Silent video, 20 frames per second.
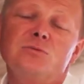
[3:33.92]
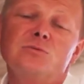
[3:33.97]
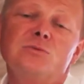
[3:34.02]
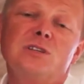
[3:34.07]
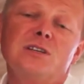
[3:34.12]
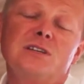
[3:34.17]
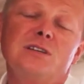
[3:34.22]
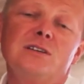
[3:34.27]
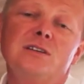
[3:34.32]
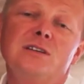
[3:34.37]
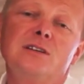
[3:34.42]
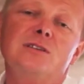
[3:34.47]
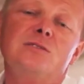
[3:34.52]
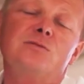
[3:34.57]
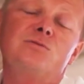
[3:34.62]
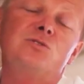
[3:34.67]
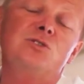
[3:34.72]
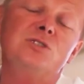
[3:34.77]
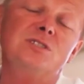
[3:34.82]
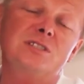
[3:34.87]
In
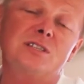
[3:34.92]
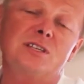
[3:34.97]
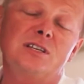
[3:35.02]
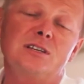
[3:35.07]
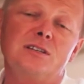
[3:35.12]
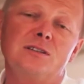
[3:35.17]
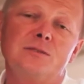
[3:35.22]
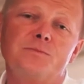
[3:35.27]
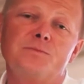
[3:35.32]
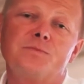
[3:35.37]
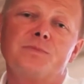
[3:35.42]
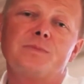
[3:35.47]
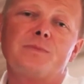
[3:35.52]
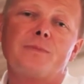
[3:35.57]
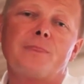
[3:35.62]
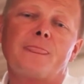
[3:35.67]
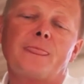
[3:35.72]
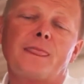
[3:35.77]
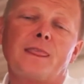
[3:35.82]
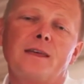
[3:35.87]
fact,
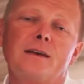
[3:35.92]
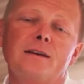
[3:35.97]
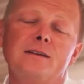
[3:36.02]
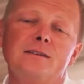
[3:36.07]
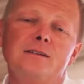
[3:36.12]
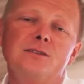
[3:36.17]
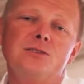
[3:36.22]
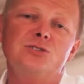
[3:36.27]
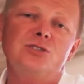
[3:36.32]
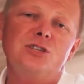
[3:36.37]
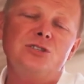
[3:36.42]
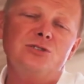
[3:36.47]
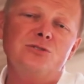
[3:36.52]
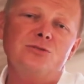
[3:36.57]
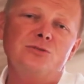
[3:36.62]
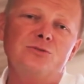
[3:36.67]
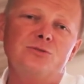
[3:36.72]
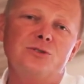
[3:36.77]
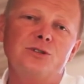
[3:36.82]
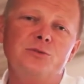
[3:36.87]

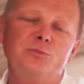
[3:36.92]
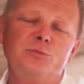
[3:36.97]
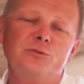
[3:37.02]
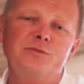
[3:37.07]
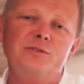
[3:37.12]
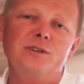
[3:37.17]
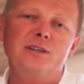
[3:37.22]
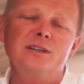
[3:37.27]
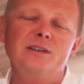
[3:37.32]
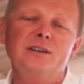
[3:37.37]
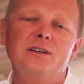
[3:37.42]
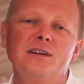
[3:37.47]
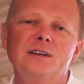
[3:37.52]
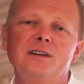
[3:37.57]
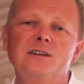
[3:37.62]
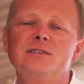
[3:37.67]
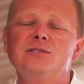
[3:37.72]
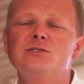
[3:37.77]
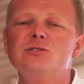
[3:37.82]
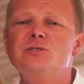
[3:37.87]
experienced skippers have
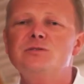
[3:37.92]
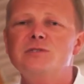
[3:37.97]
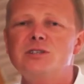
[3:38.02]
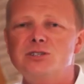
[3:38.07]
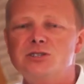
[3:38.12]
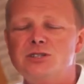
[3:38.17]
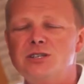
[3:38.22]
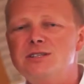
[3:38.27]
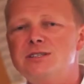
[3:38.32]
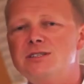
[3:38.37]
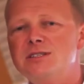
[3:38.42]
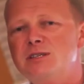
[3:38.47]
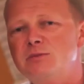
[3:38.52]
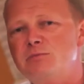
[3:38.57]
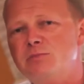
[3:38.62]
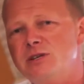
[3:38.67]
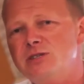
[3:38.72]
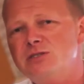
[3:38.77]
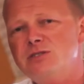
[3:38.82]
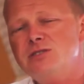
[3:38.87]
all these things with them
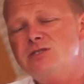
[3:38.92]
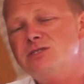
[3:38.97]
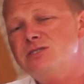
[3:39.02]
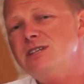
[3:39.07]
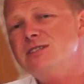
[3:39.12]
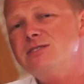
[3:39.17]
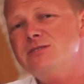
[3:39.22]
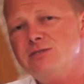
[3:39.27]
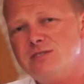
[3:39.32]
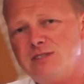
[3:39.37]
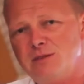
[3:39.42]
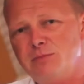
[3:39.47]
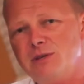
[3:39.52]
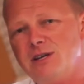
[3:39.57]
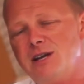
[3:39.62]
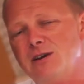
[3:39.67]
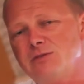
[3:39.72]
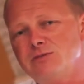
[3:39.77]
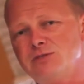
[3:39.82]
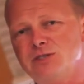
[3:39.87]
from home.
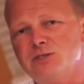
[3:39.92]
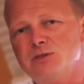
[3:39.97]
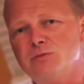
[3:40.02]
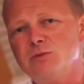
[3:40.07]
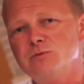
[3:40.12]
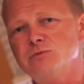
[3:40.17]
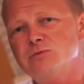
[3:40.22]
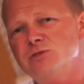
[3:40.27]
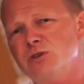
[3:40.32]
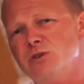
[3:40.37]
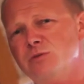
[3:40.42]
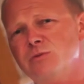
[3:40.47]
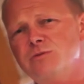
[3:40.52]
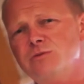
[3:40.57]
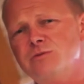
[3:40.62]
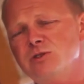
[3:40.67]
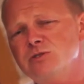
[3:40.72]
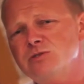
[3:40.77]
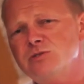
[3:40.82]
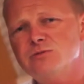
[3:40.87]
They bring a
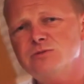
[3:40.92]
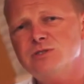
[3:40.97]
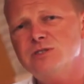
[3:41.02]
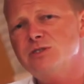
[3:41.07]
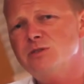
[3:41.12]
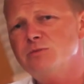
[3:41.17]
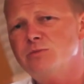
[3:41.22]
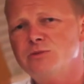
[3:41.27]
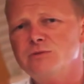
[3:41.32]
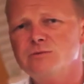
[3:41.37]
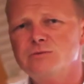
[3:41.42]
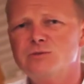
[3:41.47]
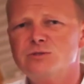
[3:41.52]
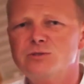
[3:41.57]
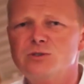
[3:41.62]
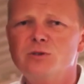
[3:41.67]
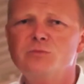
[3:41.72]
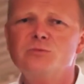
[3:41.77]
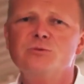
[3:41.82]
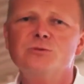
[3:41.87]
sharp knife,
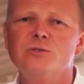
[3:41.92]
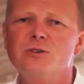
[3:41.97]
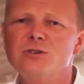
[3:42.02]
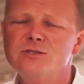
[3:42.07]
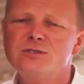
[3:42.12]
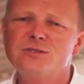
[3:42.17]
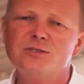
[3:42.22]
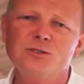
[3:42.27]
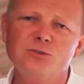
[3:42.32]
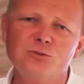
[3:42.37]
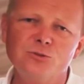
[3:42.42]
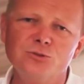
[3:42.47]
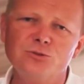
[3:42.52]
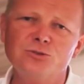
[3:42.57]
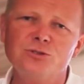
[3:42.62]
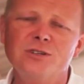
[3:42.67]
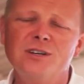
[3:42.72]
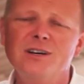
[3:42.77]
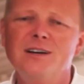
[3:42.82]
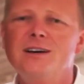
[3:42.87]
they
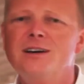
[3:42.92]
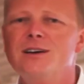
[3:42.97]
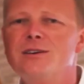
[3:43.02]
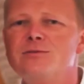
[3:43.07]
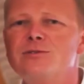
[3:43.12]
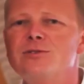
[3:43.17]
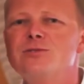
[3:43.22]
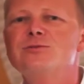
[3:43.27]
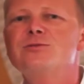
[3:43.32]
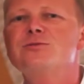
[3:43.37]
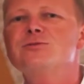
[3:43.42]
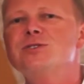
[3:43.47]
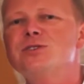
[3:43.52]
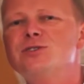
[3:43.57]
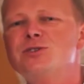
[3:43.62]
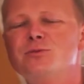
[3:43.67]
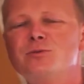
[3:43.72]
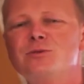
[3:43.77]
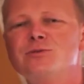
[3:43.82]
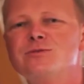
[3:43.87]
bring a power
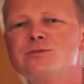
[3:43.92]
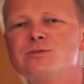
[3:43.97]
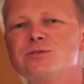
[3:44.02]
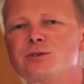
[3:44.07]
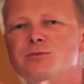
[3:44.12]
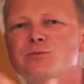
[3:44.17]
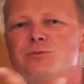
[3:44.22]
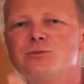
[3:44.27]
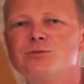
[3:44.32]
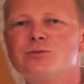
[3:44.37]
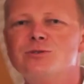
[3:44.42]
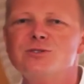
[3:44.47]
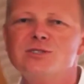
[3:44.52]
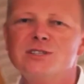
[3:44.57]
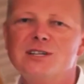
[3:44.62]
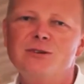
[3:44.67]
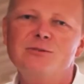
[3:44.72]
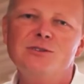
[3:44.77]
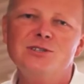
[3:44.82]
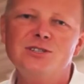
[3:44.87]
splitter,
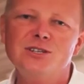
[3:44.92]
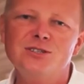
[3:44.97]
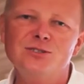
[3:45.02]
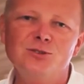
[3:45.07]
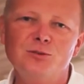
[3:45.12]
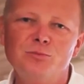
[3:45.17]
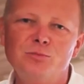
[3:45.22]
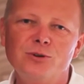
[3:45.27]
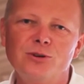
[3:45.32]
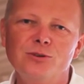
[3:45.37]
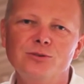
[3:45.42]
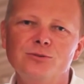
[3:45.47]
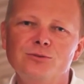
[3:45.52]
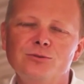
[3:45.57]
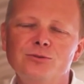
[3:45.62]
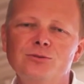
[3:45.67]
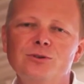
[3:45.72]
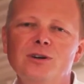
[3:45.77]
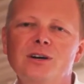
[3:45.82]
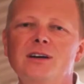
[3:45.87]
and they
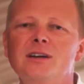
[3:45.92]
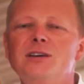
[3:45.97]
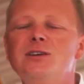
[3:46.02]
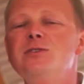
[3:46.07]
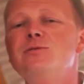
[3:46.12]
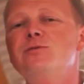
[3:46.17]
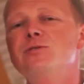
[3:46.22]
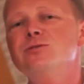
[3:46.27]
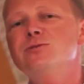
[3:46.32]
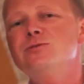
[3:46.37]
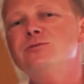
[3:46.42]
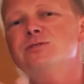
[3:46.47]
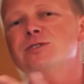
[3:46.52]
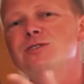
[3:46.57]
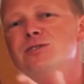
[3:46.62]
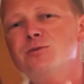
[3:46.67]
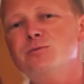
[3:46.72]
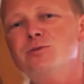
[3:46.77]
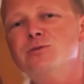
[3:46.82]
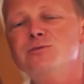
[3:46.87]
bring
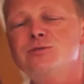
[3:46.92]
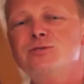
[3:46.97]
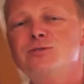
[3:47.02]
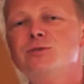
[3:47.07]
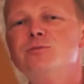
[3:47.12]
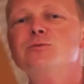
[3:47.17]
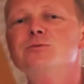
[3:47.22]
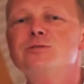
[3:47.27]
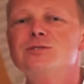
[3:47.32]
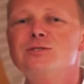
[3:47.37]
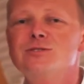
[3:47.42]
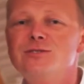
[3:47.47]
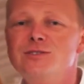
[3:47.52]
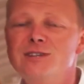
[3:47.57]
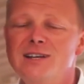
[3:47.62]
clothespins.